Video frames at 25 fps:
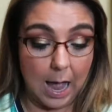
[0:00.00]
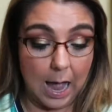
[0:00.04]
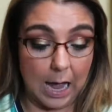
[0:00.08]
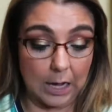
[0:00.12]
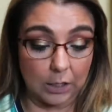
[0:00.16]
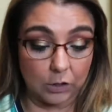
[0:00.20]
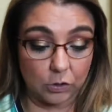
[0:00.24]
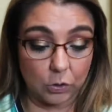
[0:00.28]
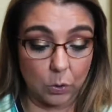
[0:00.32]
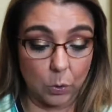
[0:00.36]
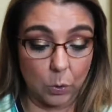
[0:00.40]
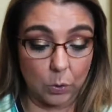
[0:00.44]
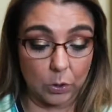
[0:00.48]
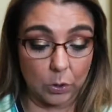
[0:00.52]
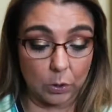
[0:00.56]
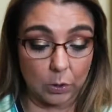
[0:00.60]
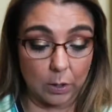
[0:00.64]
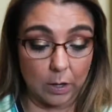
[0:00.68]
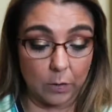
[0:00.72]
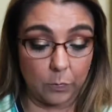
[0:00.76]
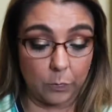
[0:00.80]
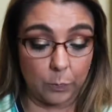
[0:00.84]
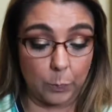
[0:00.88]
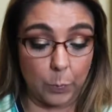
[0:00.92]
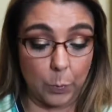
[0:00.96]
a
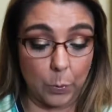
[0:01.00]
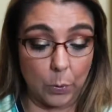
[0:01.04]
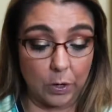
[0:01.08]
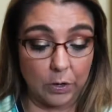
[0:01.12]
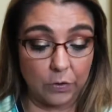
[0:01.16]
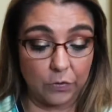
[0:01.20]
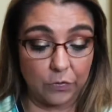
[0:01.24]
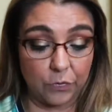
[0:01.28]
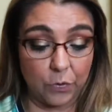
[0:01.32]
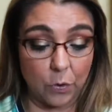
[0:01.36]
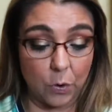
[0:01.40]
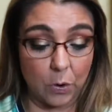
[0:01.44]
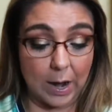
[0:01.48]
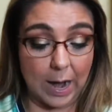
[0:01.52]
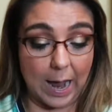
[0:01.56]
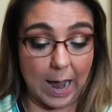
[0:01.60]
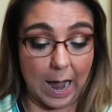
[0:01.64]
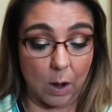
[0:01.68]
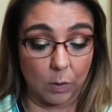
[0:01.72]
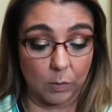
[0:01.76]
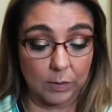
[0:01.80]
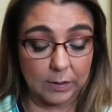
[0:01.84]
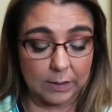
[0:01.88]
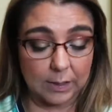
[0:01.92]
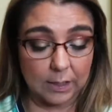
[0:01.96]
total of 0.4
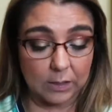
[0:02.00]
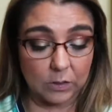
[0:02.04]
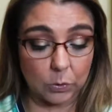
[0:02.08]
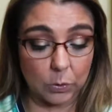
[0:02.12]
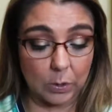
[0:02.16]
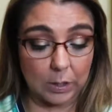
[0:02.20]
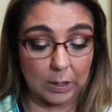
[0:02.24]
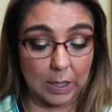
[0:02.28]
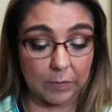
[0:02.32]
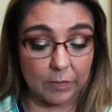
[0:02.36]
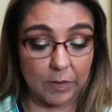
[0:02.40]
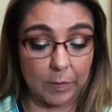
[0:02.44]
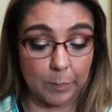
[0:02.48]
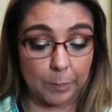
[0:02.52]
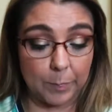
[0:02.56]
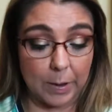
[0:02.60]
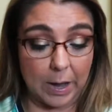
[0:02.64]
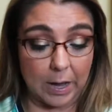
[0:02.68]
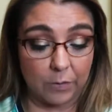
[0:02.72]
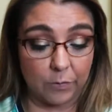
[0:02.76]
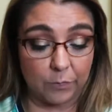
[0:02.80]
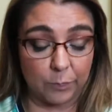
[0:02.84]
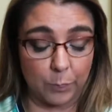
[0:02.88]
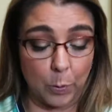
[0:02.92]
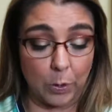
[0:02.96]
ounces or
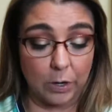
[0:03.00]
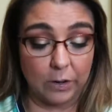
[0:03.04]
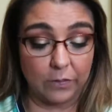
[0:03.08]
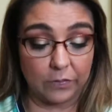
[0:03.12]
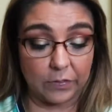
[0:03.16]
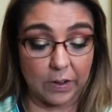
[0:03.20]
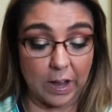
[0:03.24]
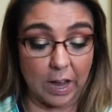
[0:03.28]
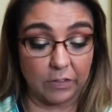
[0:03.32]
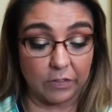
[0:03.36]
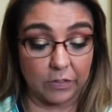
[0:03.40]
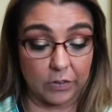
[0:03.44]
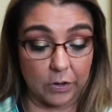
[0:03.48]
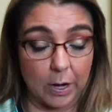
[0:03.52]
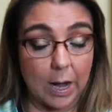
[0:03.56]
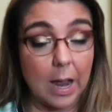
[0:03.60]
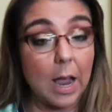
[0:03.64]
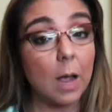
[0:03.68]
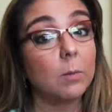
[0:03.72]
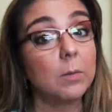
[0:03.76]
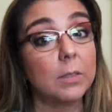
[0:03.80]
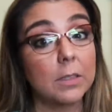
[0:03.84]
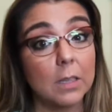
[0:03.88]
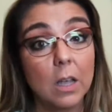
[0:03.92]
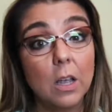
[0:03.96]
11.5
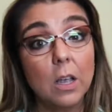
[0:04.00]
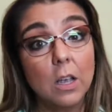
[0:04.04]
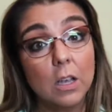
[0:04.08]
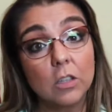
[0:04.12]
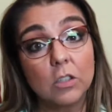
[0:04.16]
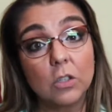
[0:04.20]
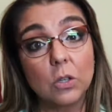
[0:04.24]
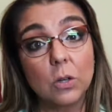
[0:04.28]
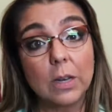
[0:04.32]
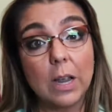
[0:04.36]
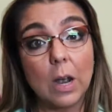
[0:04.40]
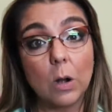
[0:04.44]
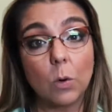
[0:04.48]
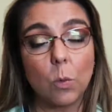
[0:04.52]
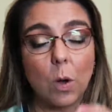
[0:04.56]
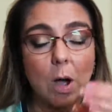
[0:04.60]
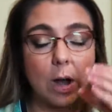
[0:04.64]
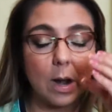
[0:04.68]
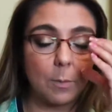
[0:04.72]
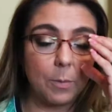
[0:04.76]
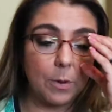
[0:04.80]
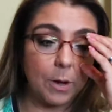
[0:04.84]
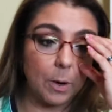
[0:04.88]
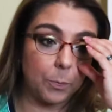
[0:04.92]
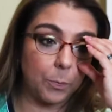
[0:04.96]
grams. So you get
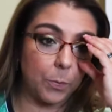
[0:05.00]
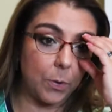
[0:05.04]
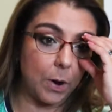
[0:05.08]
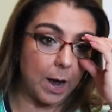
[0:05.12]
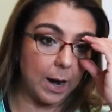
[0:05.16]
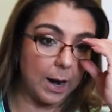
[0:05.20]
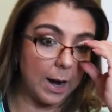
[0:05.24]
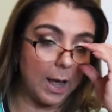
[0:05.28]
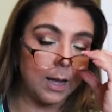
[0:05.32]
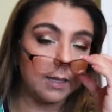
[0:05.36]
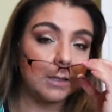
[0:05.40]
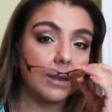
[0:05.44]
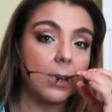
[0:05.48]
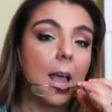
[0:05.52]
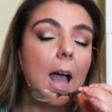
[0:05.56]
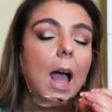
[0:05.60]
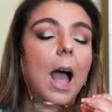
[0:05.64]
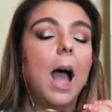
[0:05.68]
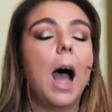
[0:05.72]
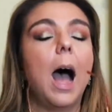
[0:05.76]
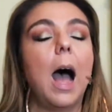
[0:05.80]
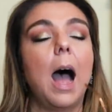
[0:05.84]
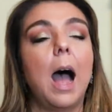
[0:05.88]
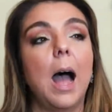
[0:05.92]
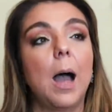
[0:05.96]
quite a bit of product.
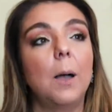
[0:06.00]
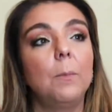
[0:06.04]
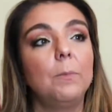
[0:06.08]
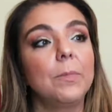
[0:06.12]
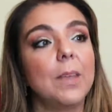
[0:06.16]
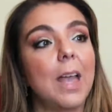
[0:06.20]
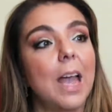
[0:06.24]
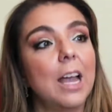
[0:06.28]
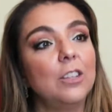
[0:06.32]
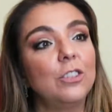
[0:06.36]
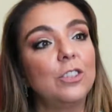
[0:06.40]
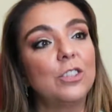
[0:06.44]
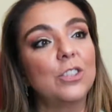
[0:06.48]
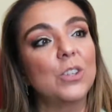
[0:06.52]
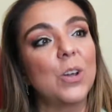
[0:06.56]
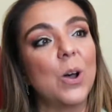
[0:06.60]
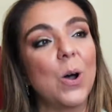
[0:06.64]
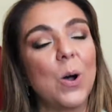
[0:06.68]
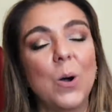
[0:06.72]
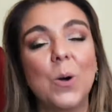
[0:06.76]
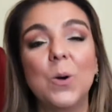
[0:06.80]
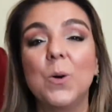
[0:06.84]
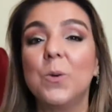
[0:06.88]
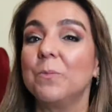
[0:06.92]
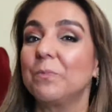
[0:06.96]
And
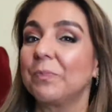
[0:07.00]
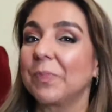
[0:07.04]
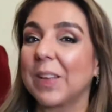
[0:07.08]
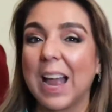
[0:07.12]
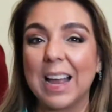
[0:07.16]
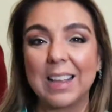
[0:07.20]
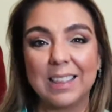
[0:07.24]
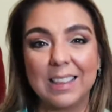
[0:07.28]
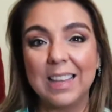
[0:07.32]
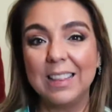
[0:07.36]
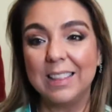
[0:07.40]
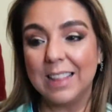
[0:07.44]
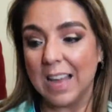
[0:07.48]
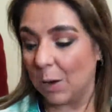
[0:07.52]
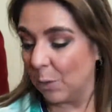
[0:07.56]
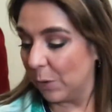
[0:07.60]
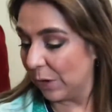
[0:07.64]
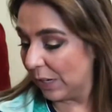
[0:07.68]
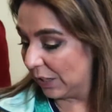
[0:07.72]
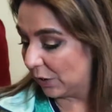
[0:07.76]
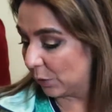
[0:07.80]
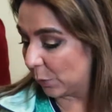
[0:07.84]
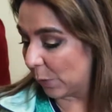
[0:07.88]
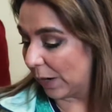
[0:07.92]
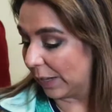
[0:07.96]
so I think that
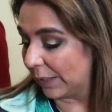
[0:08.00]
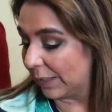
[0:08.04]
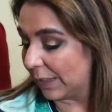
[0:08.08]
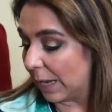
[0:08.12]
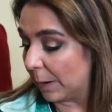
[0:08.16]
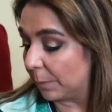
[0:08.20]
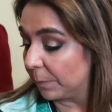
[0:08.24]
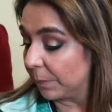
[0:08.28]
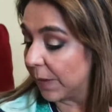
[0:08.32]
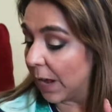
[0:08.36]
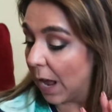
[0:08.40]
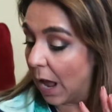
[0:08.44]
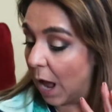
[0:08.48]
one is worth it.